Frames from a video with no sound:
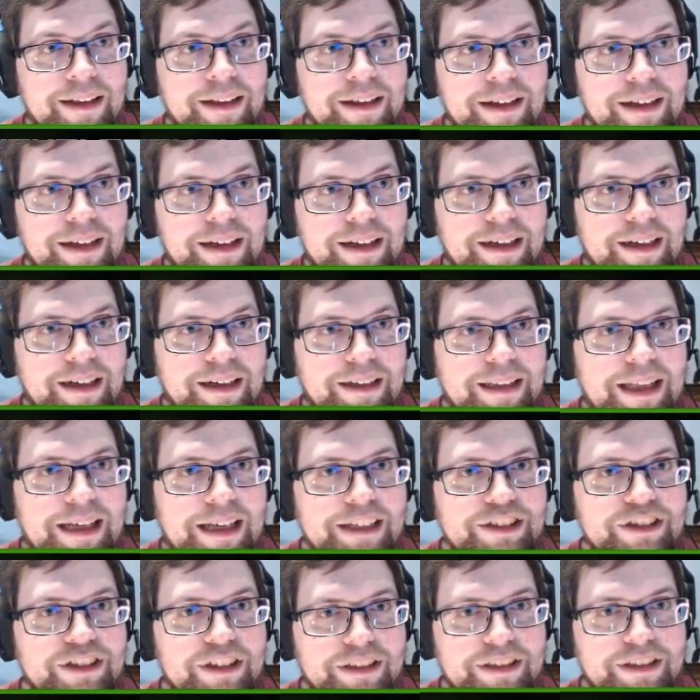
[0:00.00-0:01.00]

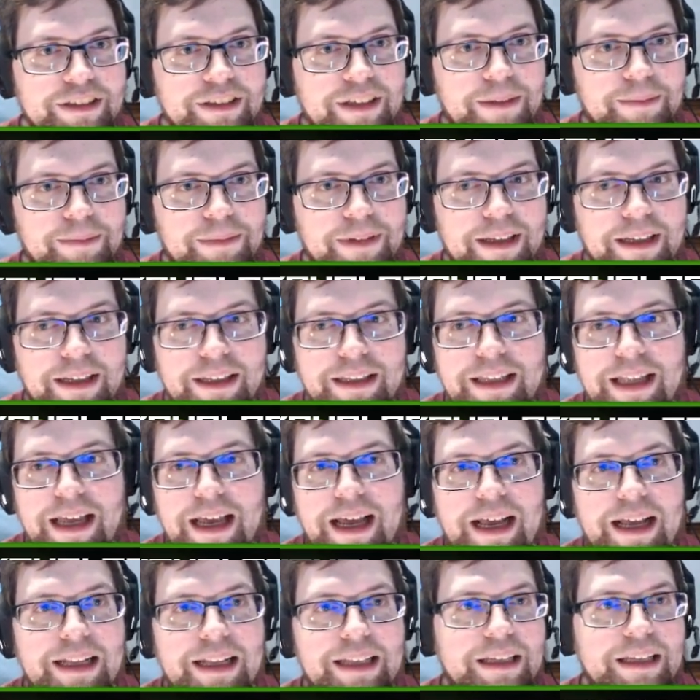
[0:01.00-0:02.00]
That's just something
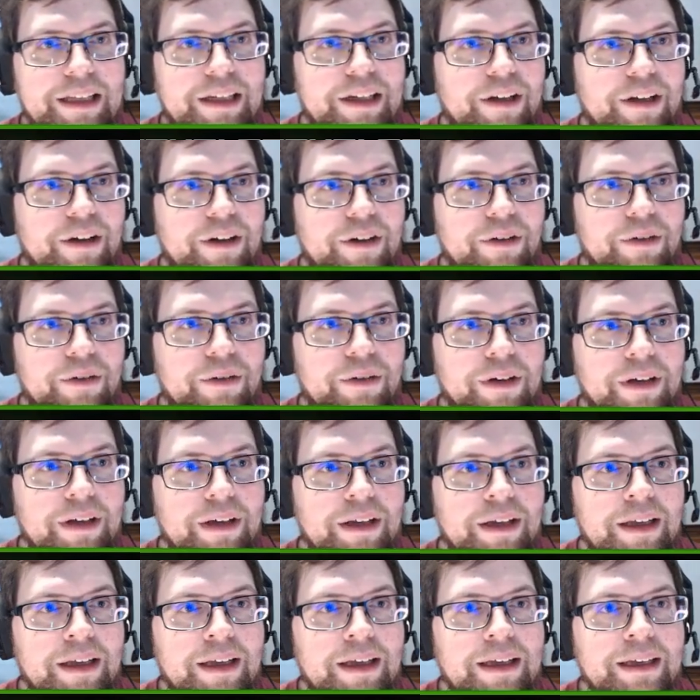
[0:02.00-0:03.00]
that,
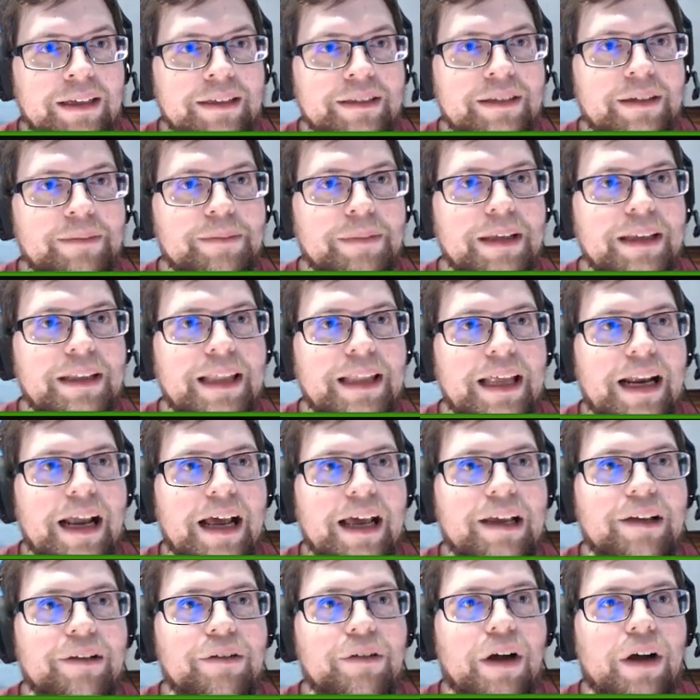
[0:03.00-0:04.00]
something that
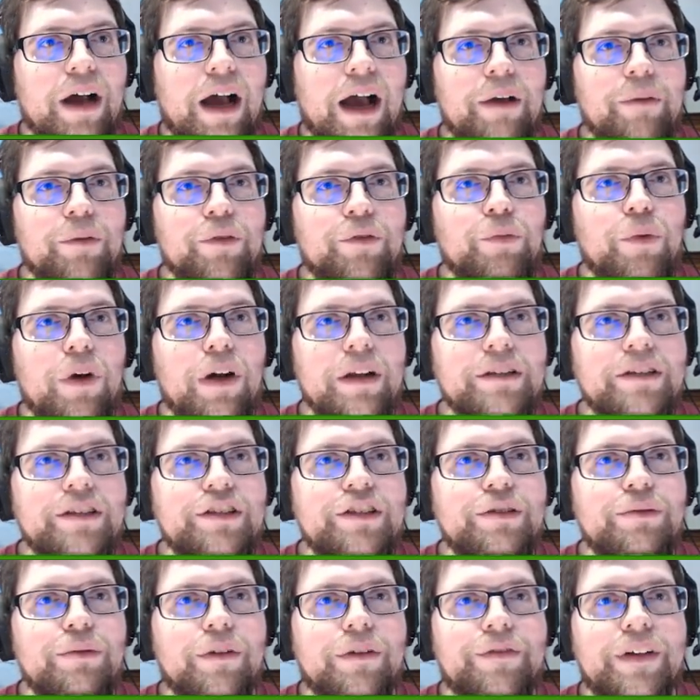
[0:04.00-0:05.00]
I would want to
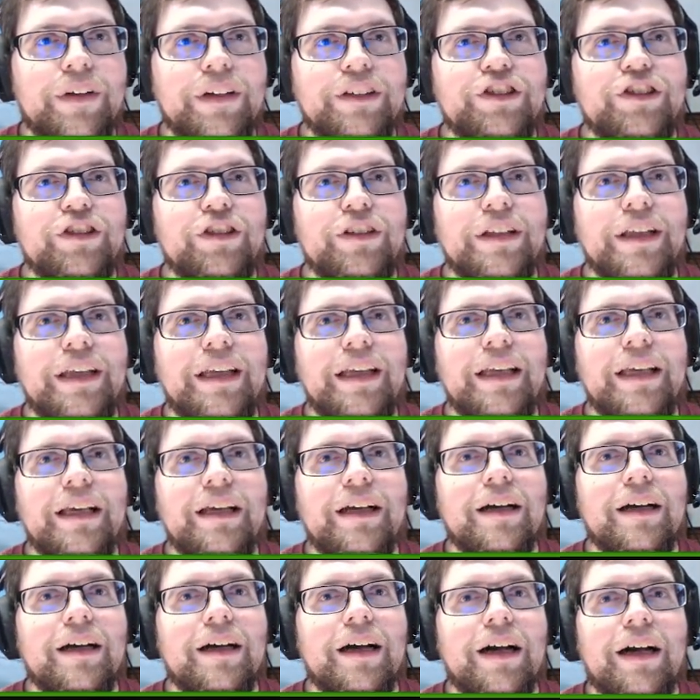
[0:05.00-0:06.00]
do eventually,
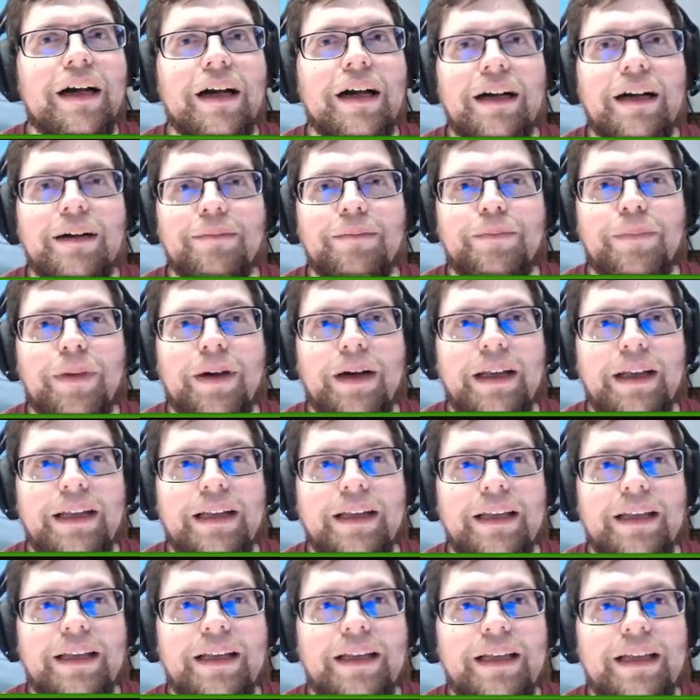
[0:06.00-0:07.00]
but
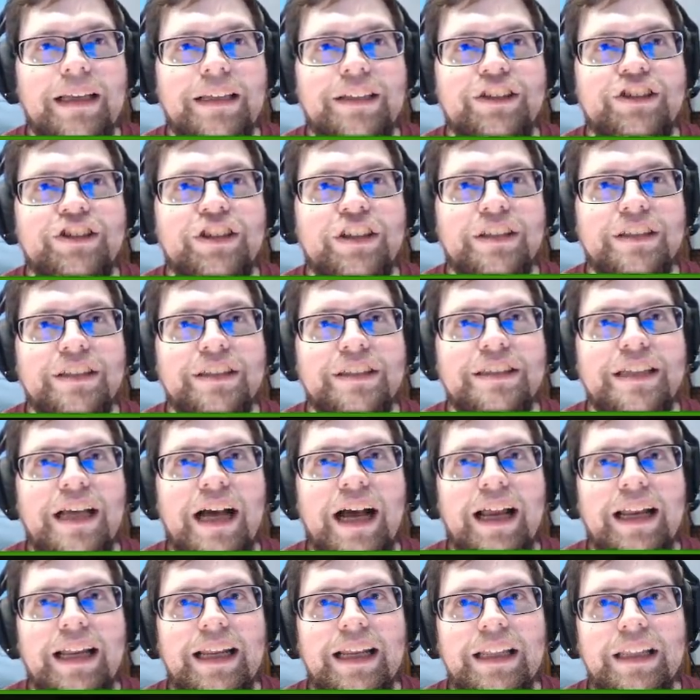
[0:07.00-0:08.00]
it's just
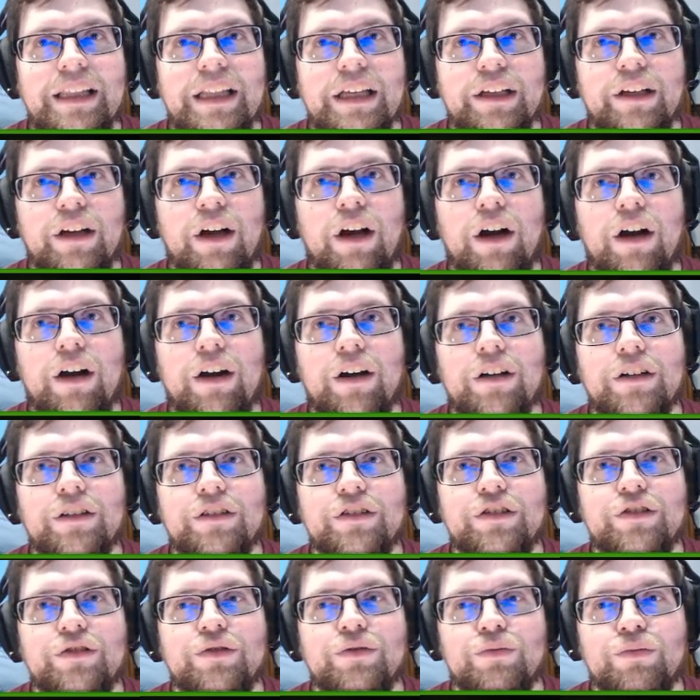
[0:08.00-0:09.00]
not in the
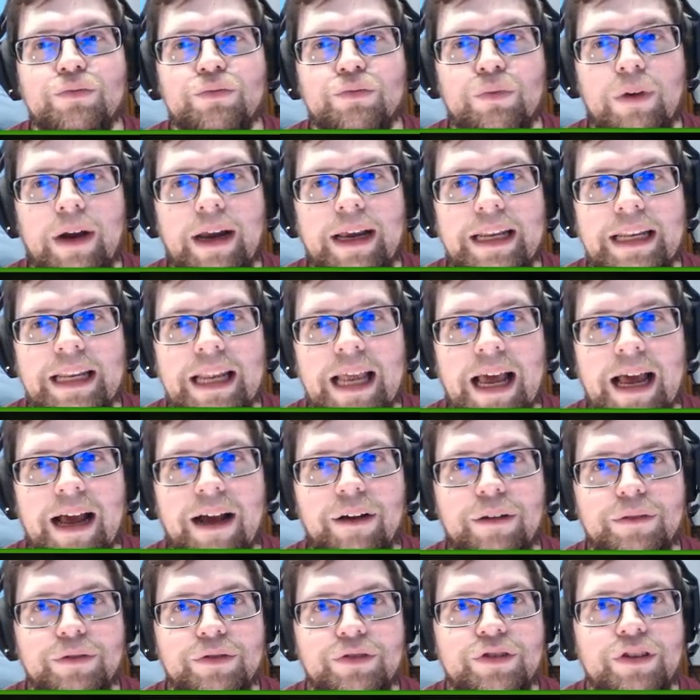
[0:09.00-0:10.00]
cards right
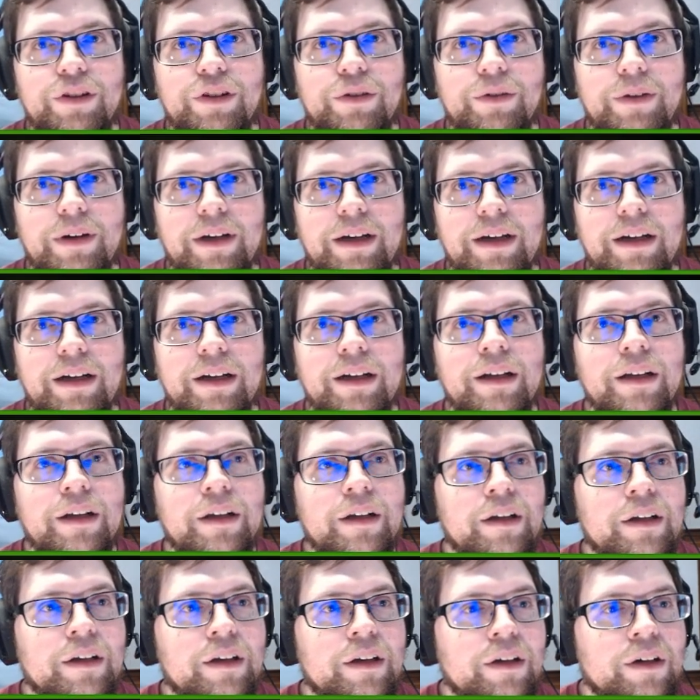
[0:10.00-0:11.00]
now. So,
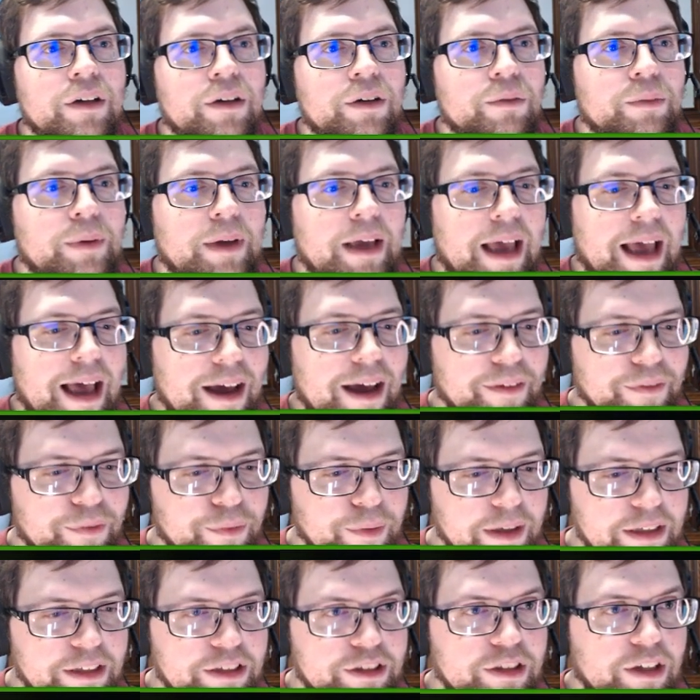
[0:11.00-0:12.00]
We have
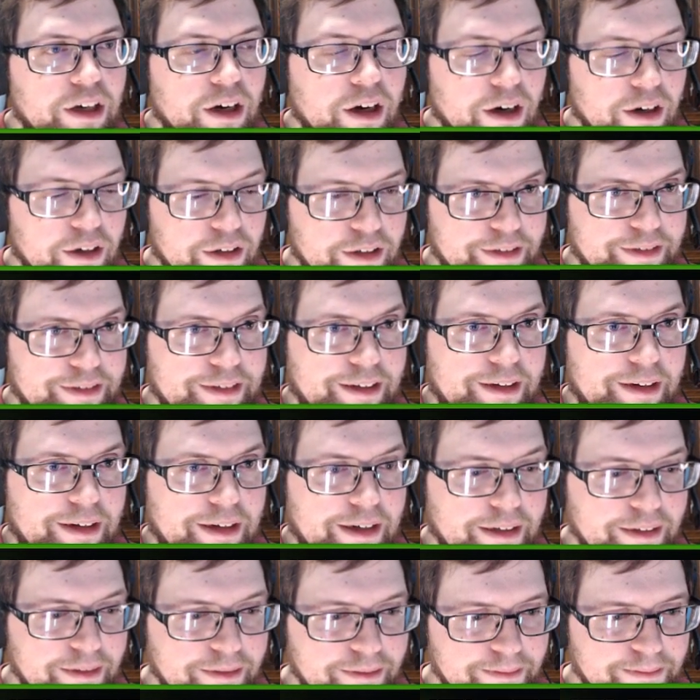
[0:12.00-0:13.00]
reached
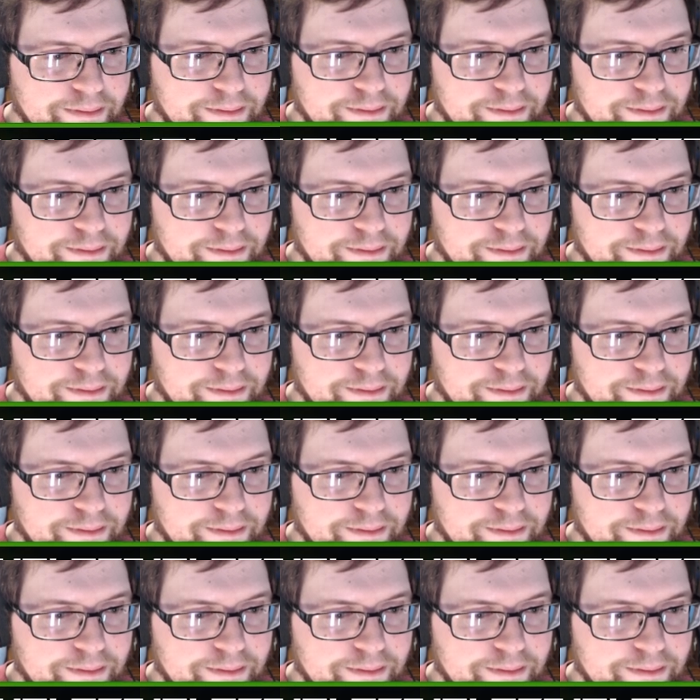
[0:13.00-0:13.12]
Artisan.